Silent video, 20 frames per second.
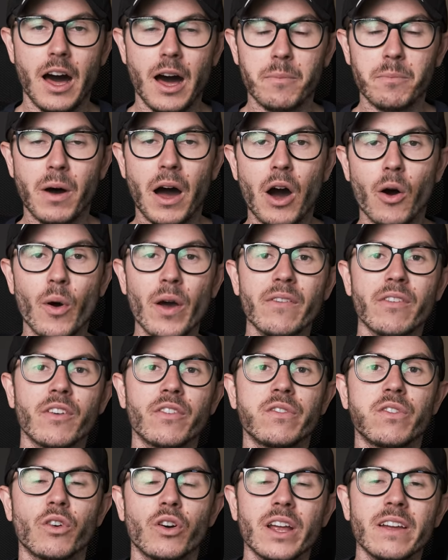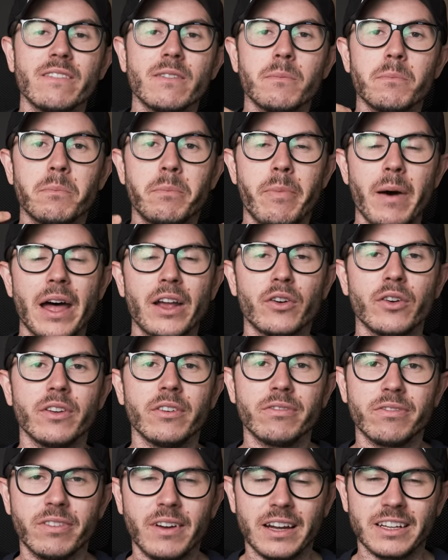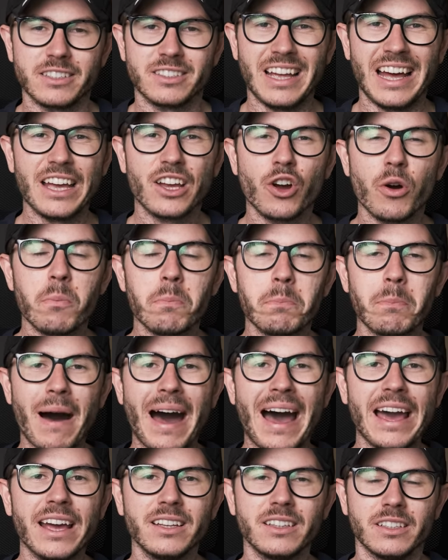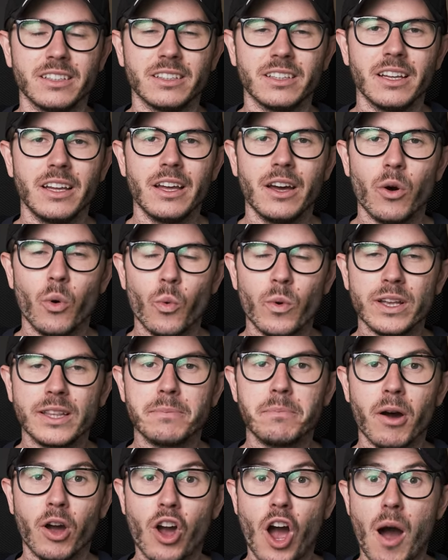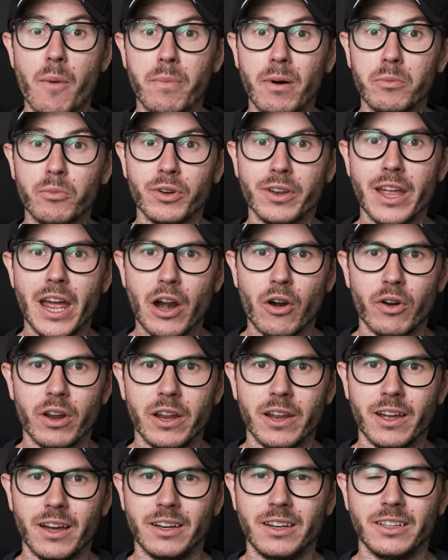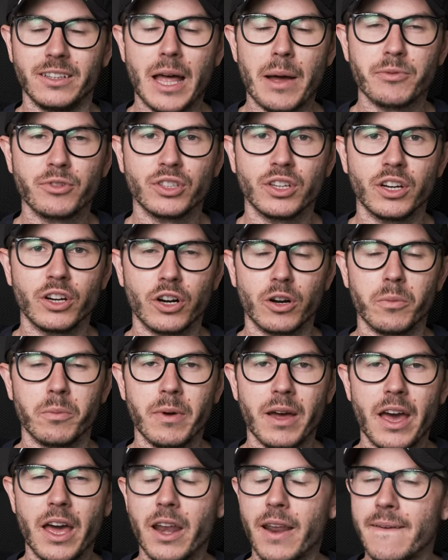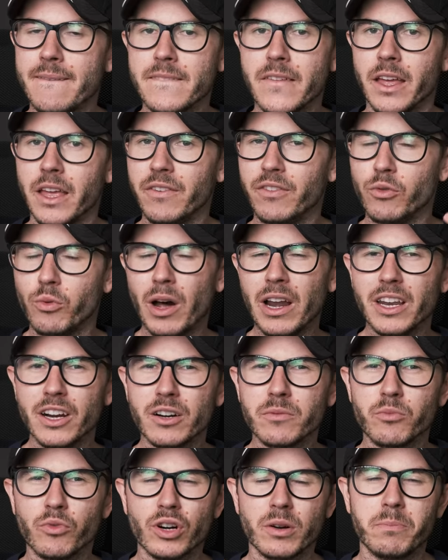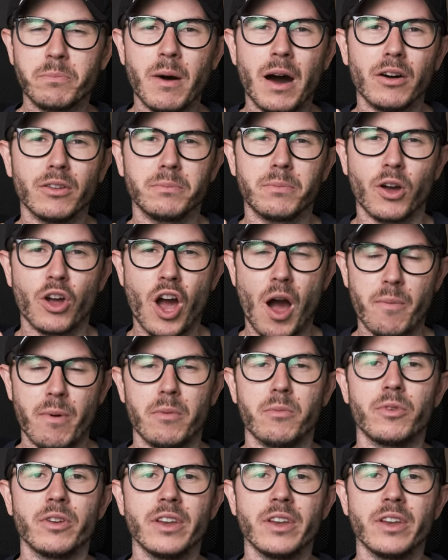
Um, however, for even better effects, I combined it with Bacopa monnieri, an adaptogen herb. And if you want to learn more about Bacopa